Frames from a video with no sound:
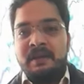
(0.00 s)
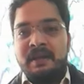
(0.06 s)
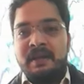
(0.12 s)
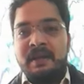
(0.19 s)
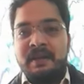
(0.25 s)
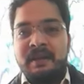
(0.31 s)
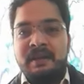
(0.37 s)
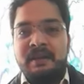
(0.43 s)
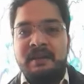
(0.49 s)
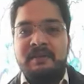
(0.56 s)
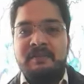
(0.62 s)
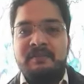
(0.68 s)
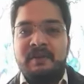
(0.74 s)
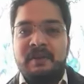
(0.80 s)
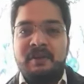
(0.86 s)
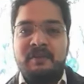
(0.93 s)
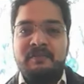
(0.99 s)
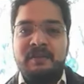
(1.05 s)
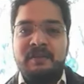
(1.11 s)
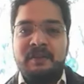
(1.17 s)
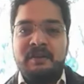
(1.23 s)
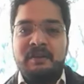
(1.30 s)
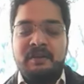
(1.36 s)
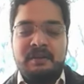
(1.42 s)
in one of
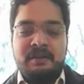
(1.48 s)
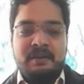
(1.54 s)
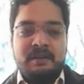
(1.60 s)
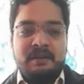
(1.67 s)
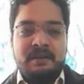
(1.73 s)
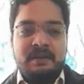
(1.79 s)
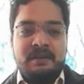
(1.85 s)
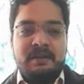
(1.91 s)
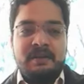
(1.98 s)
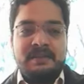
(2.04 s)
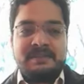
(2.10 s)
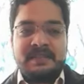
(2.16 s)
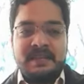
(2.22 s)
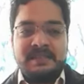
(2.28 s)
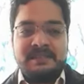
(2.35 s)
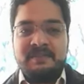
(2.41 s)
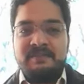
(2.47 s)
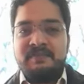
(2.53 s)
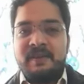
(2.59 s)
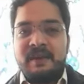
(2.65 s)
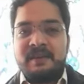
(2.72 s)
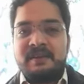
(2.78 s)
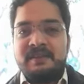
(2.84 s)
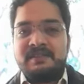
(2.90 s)
the decisive
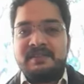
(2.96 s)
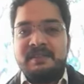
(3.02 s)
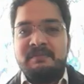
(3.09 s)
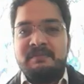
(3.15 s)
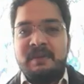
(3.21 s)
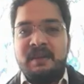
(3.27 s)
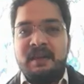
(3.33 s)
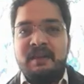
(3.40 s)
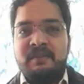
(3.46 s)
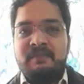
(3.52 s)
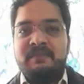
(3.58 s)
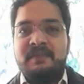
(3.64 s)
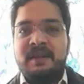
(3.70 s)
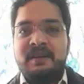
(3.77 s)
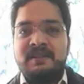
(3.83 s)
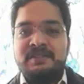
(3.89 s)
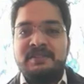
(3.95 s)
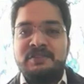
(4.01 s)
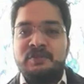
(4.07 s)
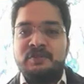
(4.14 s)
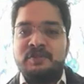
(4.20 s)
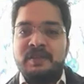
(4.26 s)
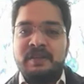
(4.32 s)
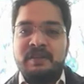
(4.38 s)
factors in my life, that is
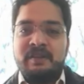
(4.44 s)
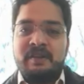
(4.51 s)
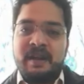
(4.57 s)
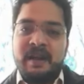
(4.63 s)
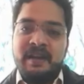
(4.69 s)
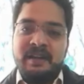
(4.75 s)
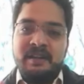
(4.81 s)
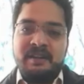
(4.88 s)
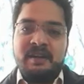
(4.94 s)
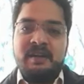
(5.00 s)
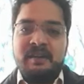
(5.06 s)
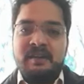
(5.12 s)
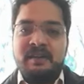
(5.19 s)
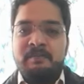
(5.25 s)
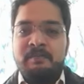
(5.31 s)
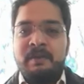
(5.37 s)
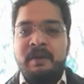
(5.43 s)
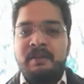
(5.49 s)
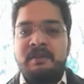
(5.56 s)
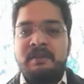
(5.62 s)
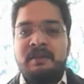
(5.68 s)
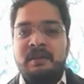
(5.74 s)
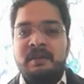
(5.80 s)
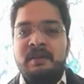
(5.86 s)
choosing the right career
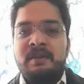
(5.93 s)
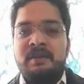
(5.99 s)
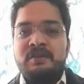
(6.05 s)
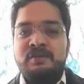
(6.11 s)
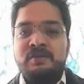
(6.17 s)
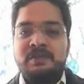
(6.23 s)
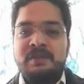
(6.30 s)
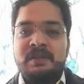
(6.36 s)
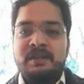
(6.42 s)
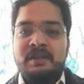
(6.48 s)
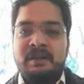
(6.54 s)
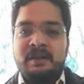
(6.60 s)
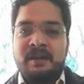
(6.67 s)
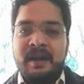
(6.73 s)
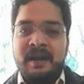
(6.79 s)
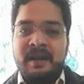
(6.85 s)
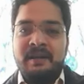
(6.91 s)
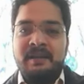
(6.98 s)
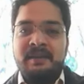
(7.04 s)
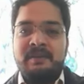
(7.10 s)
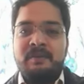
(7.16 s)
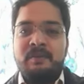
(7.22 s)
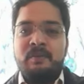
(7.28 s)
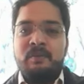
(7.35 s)
path, choosing the right
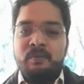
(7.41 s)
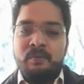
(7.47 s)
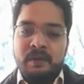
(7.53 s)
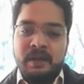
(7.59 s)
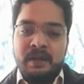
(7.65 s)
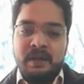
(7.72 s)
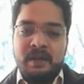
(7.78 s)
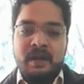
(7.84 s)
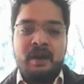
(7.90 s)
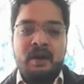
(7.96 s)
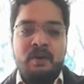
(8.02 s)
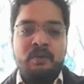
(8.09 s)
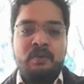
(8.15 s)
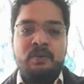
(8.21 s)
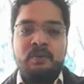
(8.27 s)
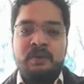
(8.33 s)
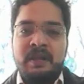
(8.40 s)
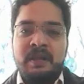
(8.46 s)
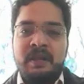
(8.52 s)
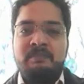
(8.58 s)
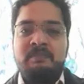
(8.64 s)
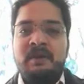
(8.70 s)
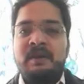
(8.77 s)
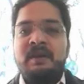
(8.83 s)
way how to
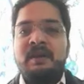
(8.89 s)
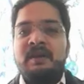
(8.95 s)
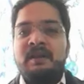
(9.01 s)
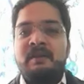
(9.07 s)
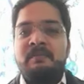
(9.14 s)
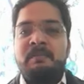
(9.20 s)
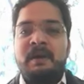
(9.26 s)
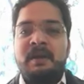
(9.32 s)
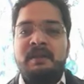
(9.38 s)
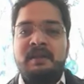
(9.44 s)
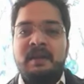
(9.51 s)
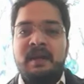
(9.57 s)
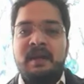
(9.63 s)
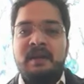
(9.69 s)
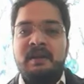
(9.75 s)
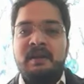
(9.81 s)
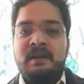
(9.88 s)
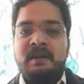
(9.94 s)
take my career path ahead,